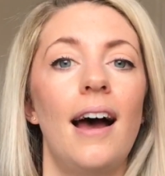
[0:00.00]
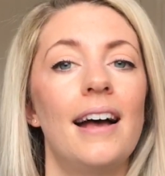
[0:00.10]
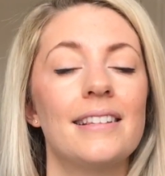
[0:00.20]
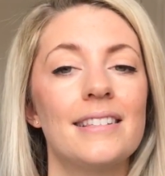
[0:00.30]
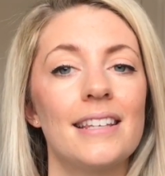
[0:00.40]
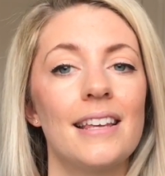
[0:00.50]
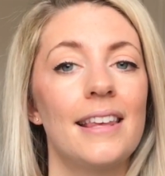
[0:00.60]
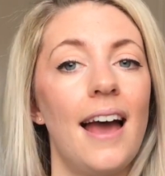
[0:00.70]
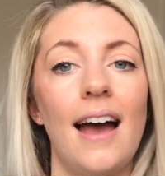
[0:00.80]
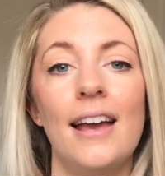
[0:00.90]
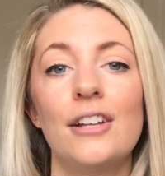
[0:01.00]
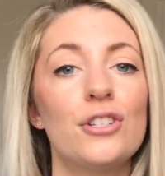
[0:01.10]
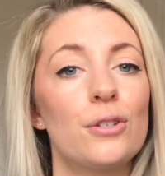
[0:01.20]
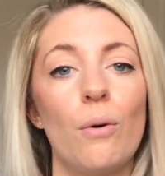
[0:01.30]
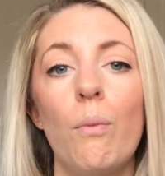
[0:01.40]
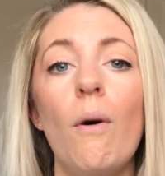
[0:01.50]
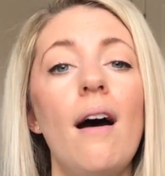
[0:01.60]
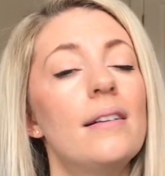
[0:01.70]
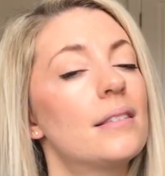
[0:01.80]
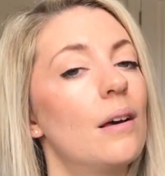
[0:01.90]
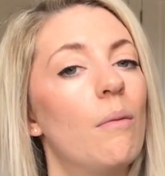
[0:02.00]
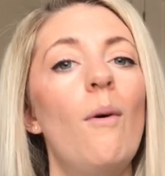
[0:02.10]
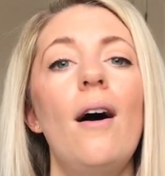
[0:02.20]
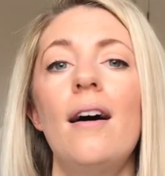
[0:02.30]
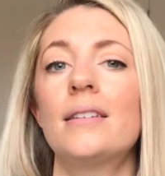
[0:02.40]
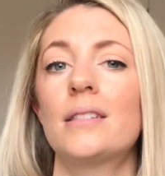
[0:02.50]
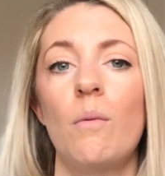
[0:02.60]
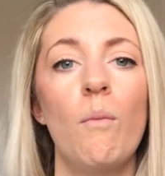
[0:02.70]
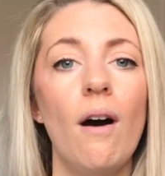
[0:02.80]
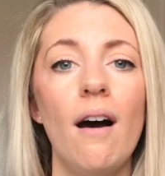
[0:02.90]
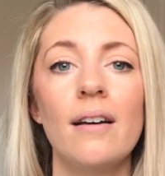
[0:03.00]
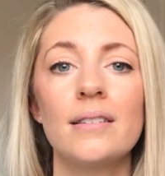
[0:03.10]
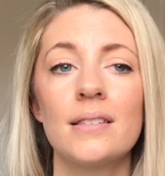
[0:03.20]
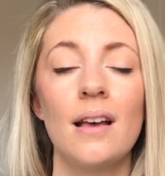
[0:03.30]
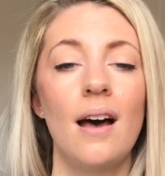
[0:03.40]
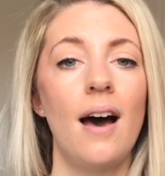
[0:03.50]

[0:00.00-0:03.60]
And yeah, it just got worse and worse and worse.